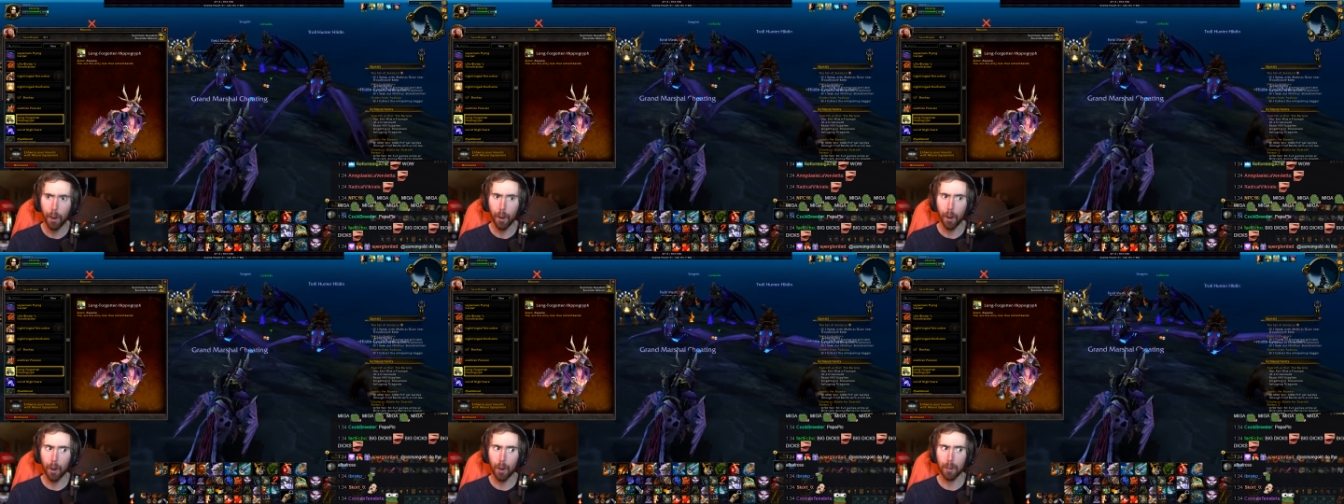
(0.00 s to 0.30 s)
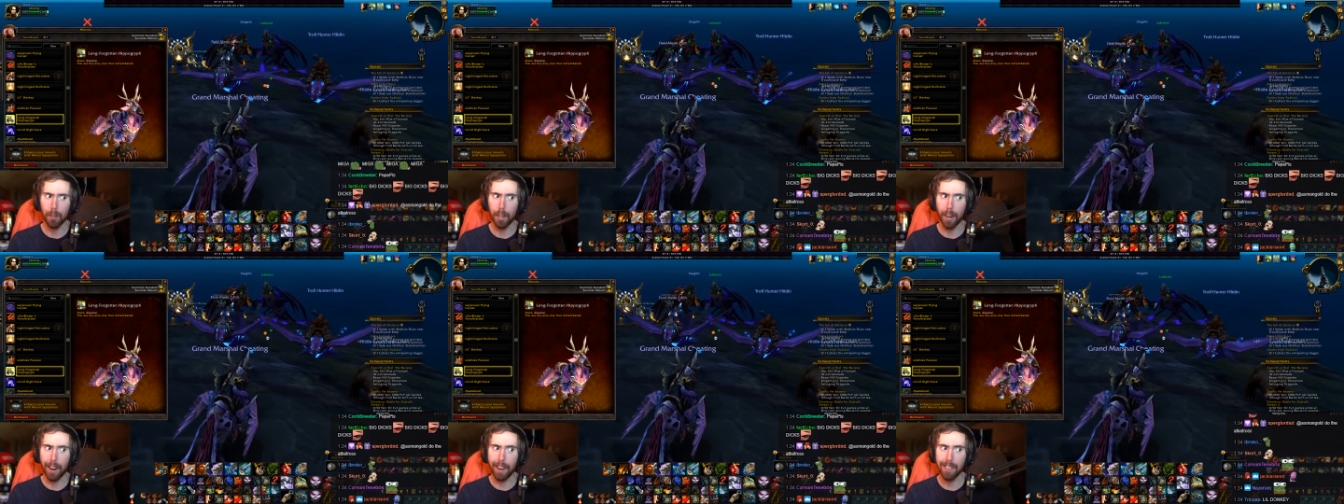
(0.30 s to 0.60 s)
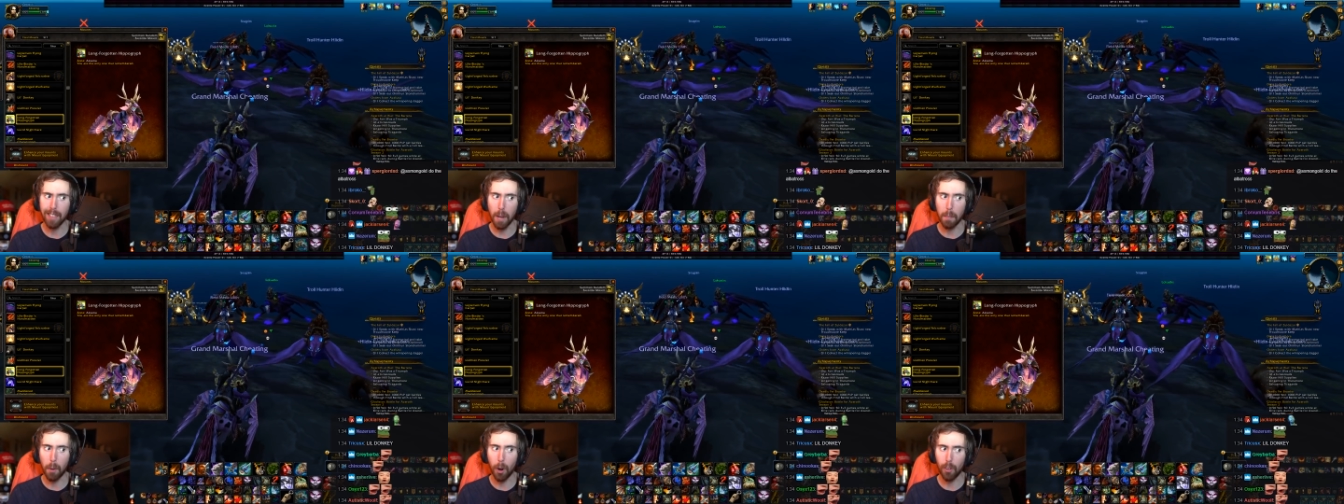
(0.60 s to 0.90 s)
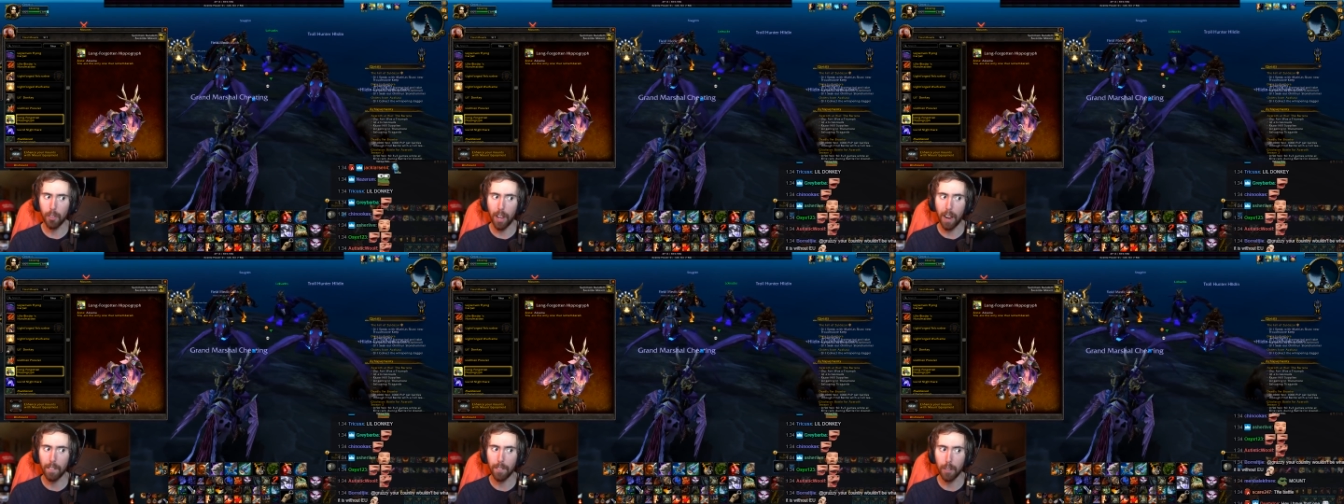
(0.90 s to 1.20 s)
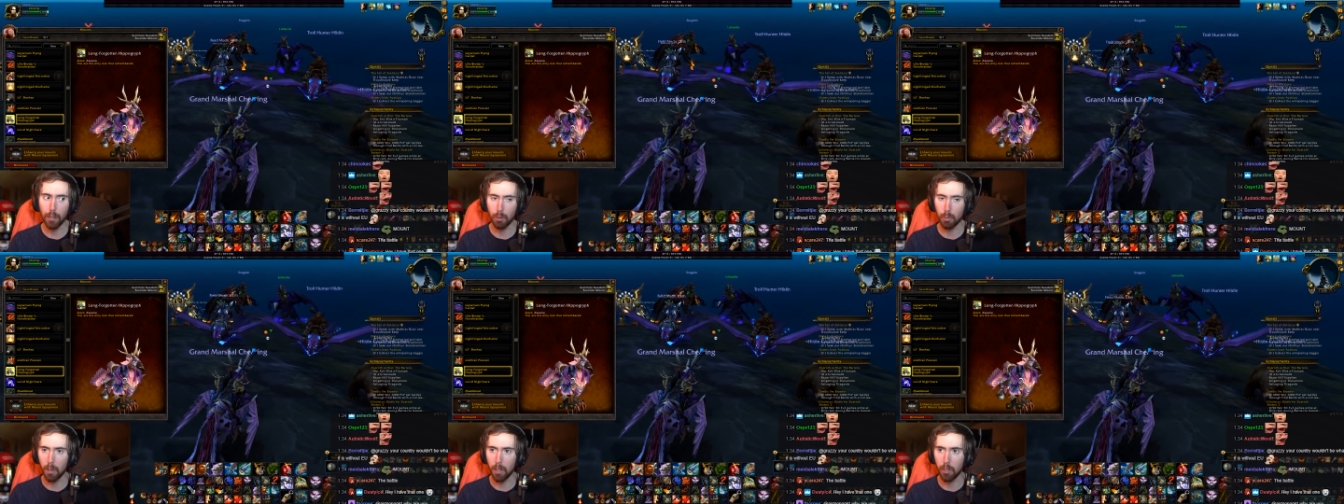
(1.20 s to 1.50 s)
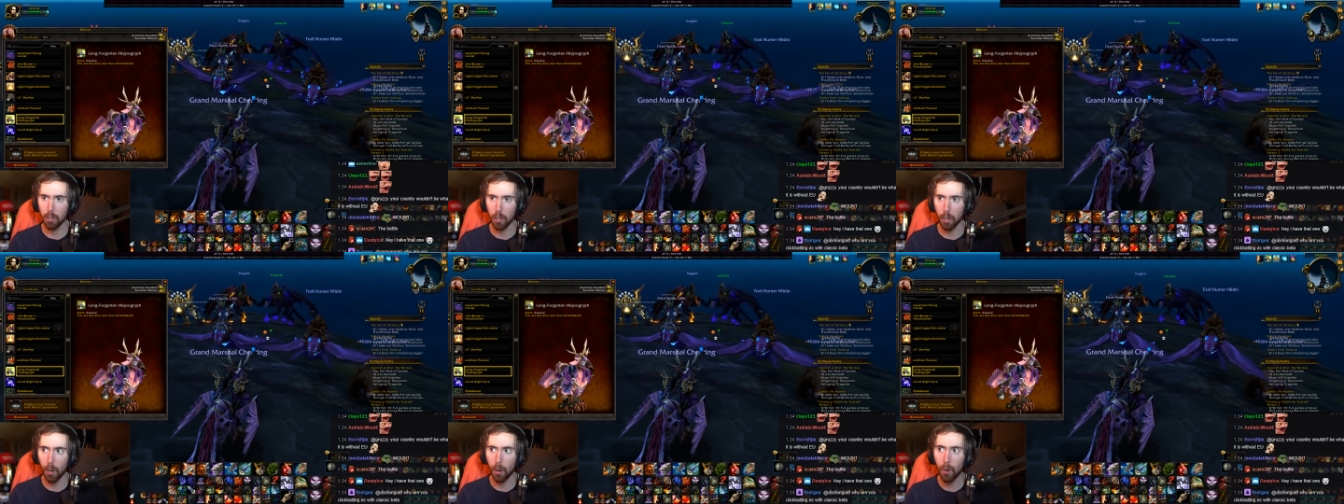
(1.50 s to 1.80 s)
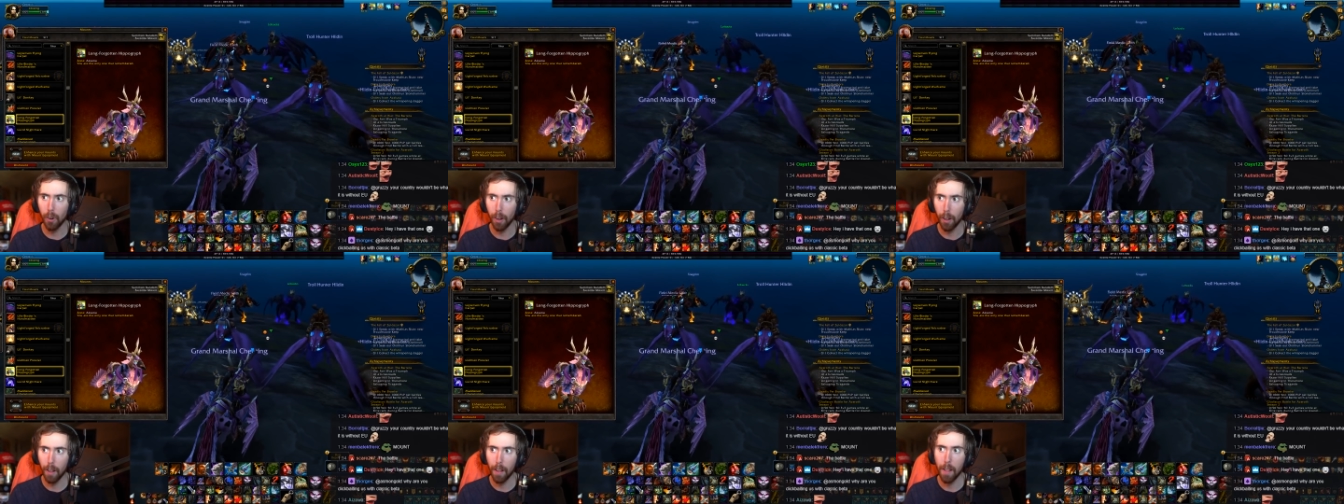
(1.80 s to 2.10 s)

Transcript: Okay, they both have this one too?